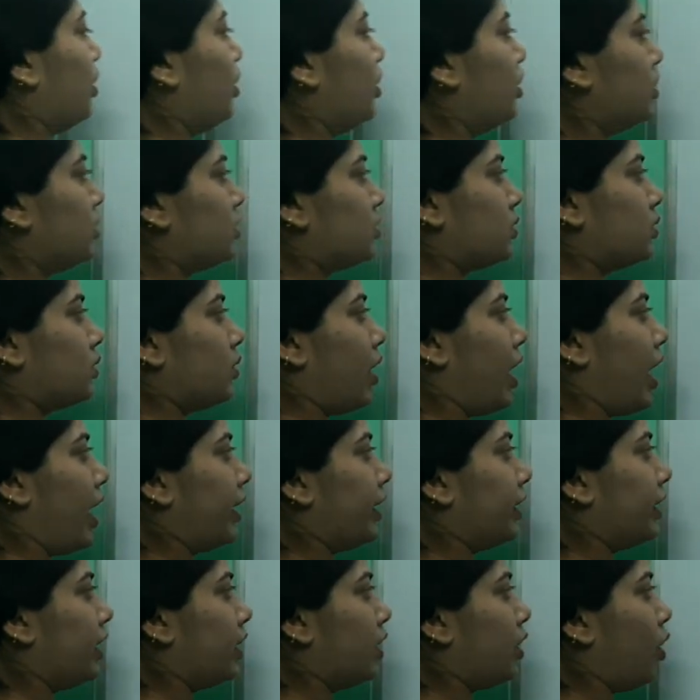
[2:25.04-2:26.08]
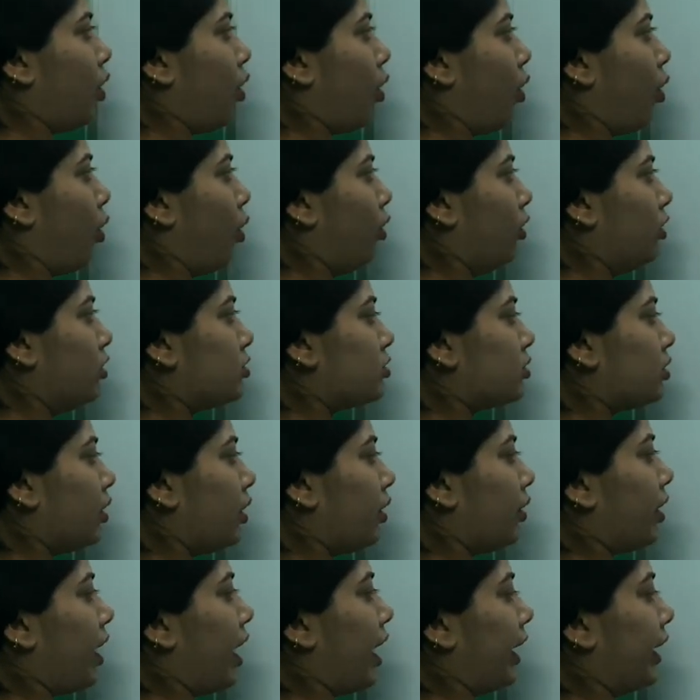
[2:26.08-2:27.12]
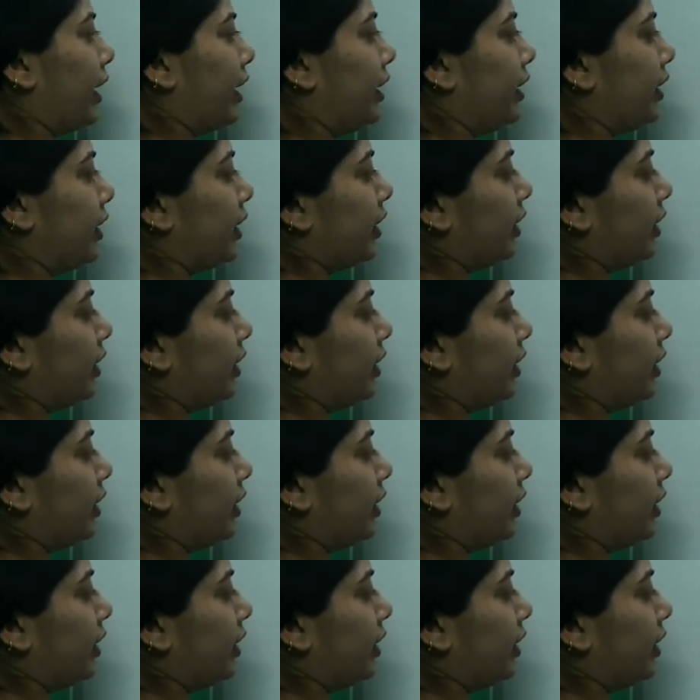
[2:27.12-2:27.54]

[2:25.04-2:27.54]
So I can also write